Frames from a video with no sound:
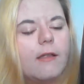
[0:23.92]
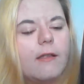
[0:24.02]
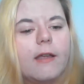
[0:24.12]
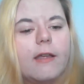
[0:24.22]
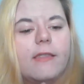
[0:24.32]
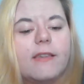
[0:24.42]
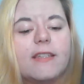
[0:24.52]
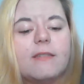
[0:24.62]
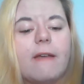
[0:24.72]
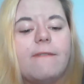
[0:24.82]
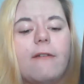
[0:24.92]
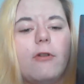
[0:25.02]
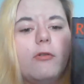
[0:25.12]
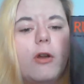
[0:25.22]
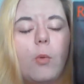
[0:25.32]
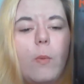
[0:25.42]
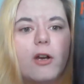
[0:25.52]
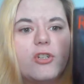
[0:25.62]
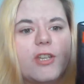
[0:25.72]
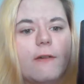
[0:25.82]
This is my favorite Ruth Ware
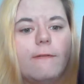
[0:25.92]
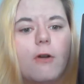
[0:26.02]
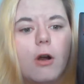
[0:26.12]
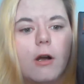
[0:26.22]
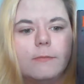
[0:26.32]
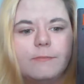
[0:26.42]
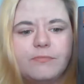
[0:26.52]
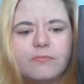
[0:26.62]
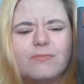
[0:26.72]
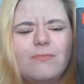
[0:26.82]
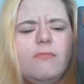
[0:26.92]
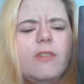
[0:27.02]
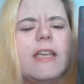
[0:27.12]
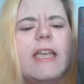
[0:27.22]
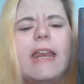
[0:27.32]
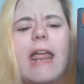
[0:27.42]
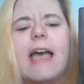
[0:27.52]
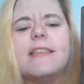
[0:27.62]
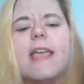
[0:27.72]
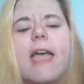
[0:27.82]
so far. It
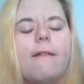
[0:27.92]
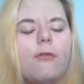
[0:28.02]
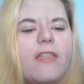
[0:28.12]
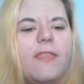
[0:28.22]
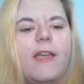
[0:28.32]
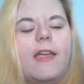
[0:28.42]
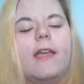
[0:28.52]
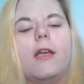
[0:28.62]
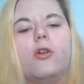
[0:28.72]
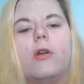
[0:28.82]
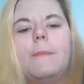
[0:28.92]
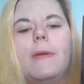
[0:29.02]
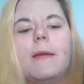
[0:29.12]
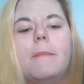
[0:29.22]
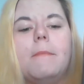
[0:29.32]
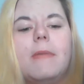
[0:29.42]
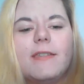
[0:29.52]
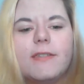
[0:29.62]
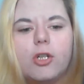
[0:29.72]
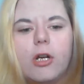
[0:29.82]
has everything, a gripping
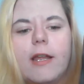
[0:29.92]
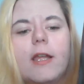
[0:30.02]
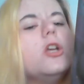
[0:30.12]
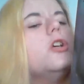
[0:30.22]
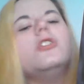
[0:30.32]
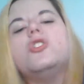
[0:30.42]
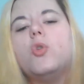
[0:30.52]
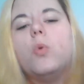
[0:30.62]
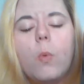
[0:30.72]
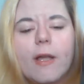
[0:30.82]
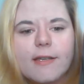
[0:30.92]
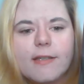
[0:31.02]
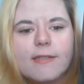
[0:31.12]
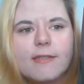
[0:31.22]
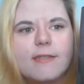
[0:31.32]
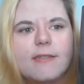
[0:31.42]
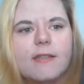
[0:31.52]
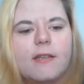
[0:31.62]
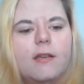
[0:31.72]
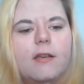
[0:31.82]
mystery, twists,
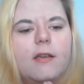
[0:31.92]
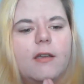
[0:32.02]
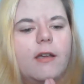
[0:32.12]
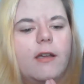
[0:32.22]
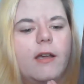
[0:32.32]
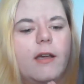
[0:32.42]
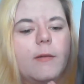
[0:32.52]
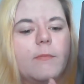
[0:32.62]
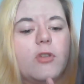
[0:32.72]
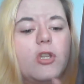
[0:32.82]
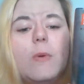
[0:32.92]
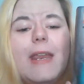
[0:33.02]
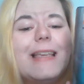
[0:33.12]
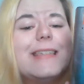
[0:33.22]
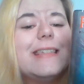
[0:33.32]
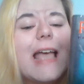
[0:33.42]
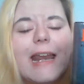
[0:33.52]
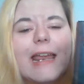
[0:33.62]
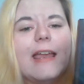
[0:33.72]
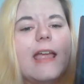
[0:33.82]
unique
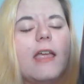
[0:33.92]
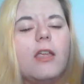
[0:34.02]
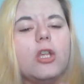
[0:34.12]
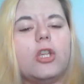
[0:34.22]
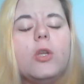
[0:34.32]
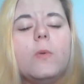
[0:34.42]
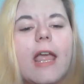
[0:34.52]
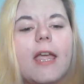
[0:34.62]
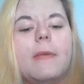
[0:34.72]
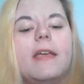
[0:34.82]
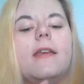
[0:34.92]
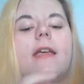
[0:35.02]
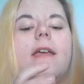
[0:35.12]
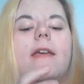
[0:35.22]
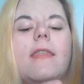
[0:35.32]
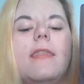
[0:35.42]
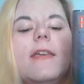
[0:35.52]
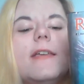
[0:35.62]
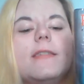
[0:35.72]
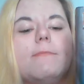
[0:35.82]
setting, you name it,
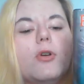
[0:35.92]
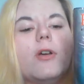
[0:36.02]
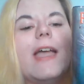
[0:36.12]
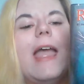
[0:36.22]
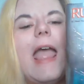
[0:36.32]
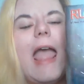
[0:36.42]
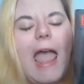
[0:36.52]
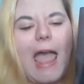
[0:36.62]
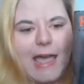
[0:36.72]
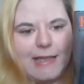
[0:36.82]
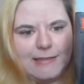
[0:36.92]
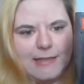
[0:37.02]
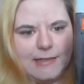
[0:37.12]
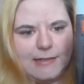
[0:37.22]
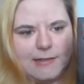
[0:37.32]
this book has it.